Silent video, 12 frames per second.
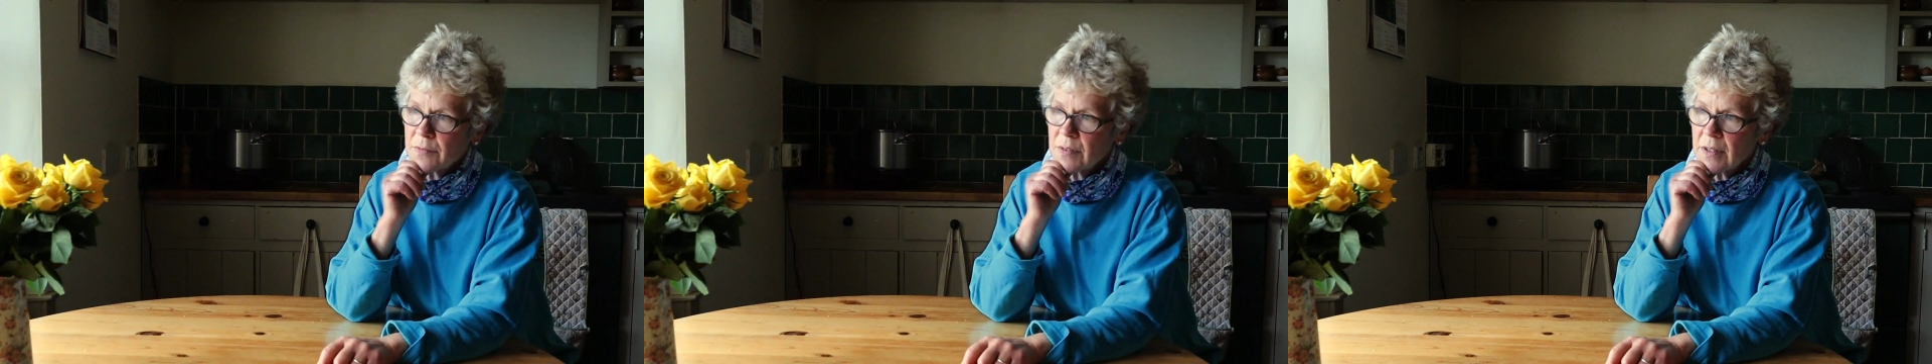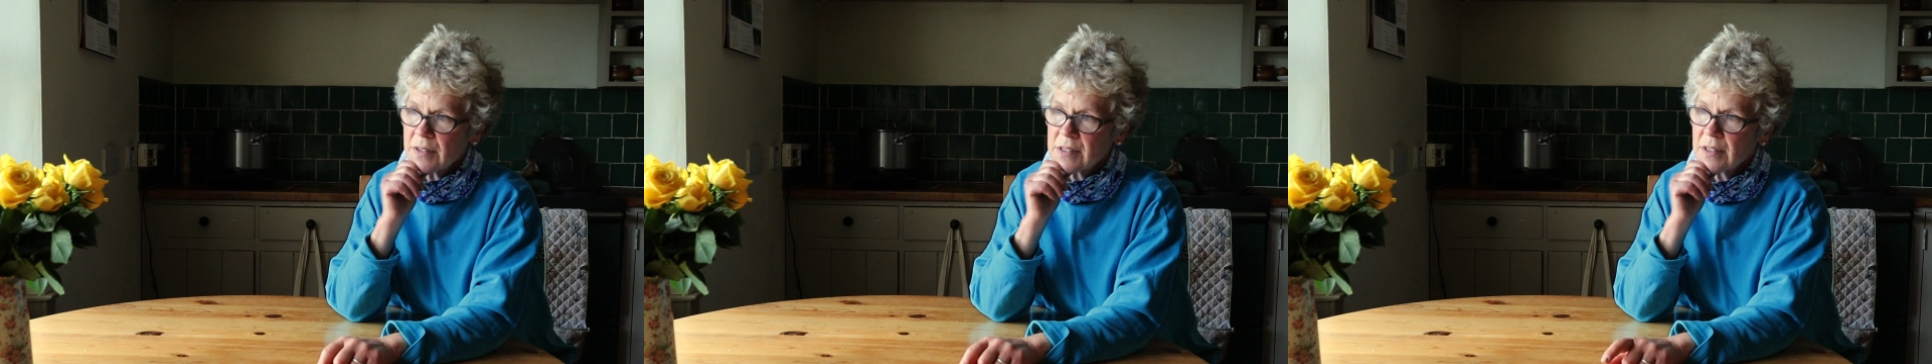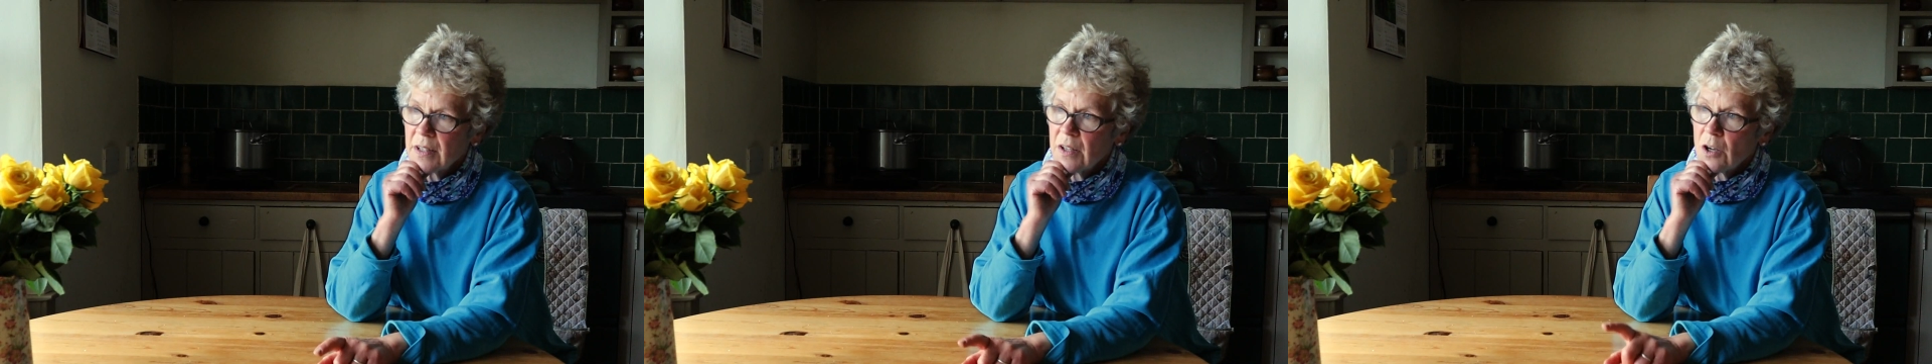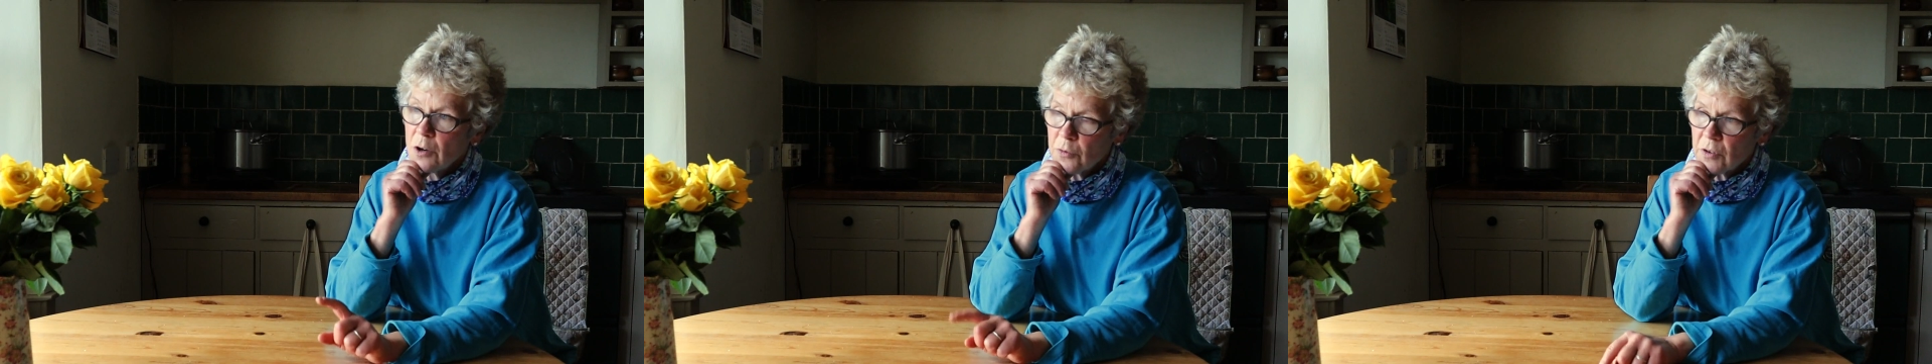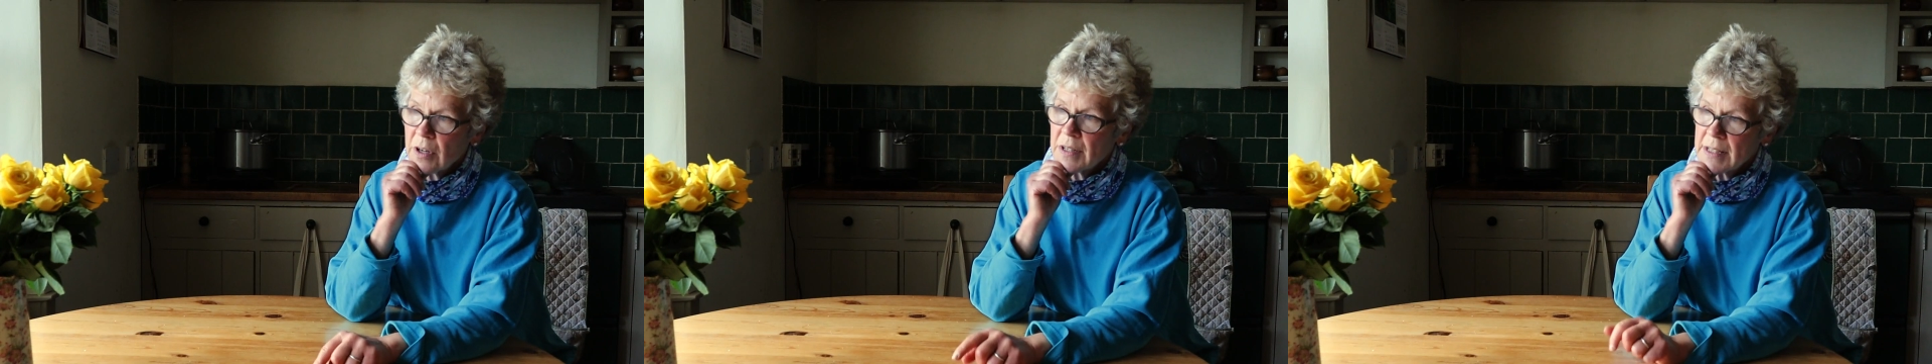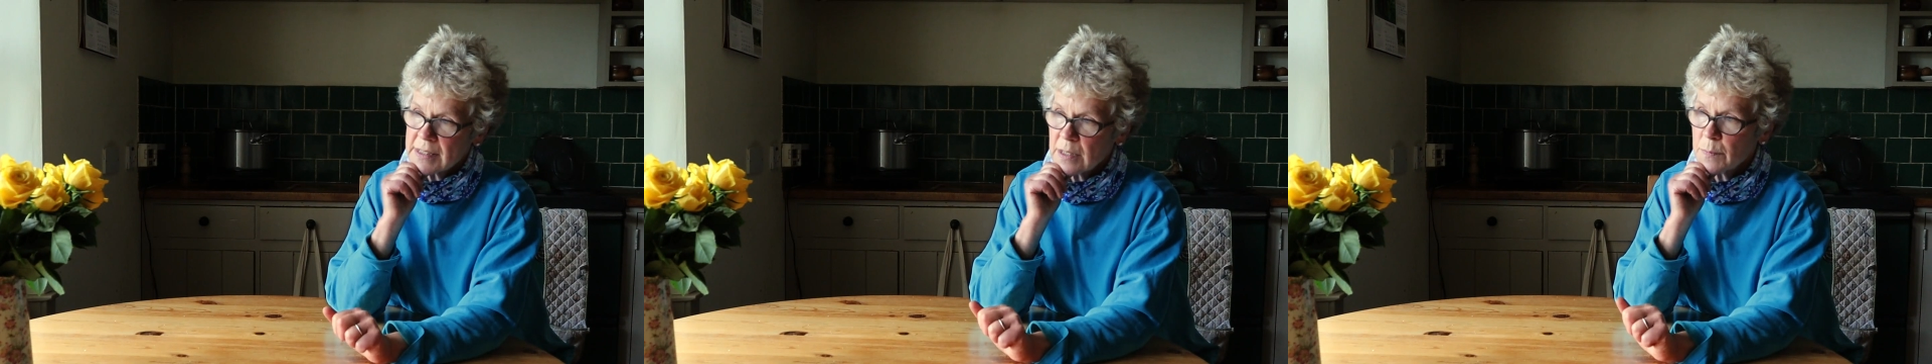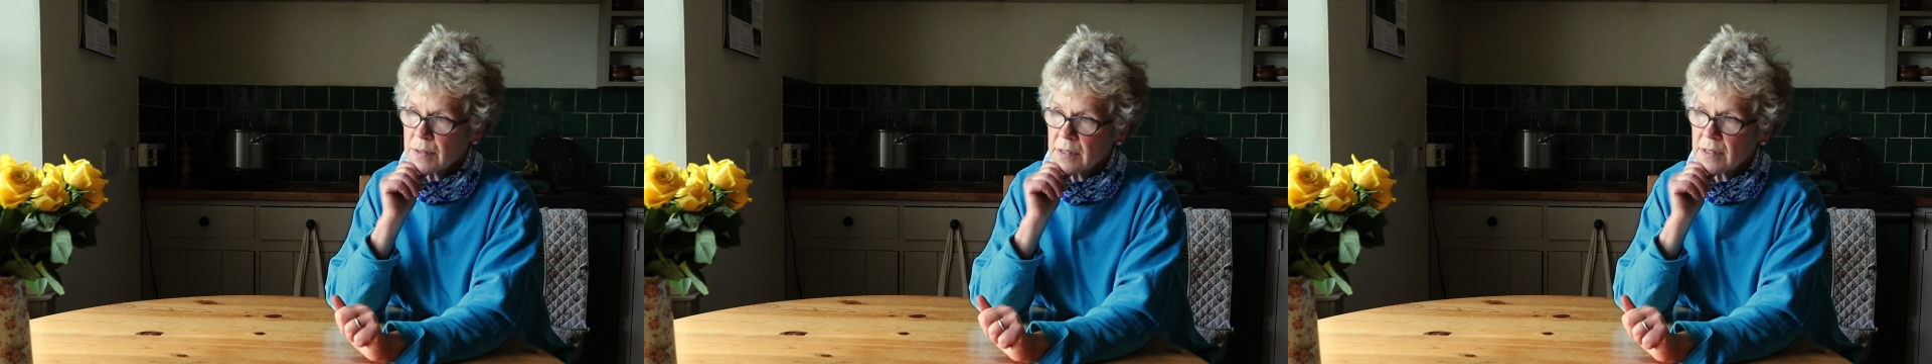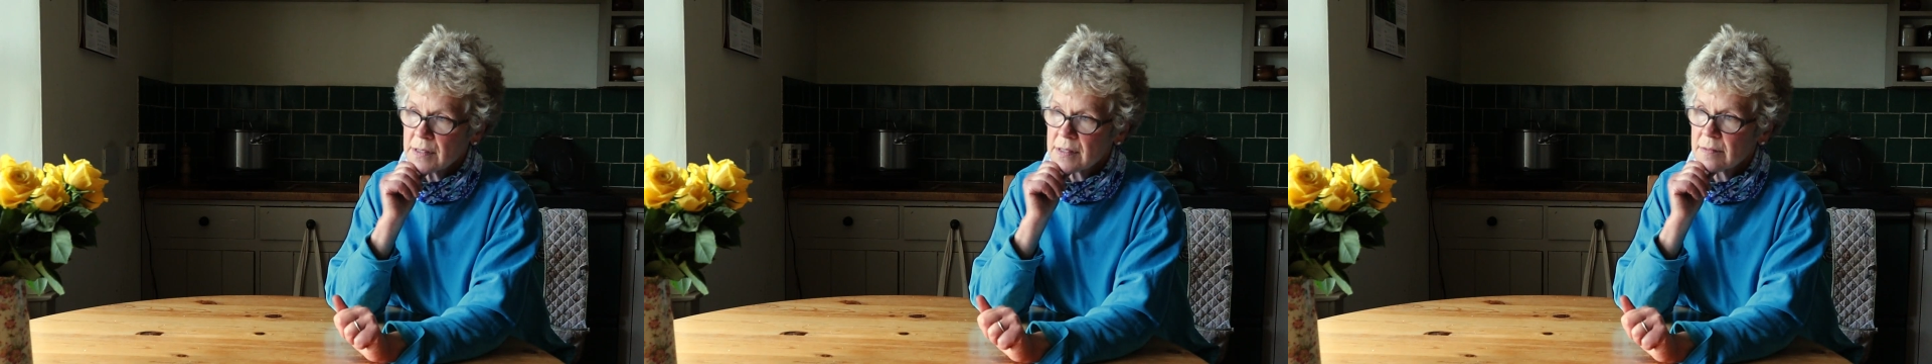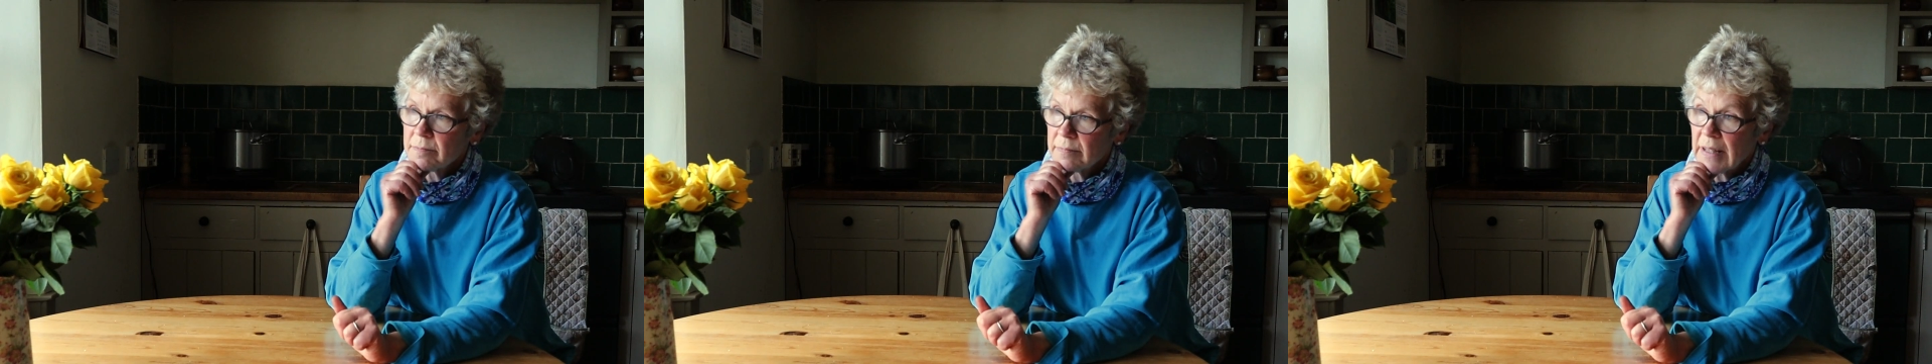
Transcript: benefit are for ground nesting birds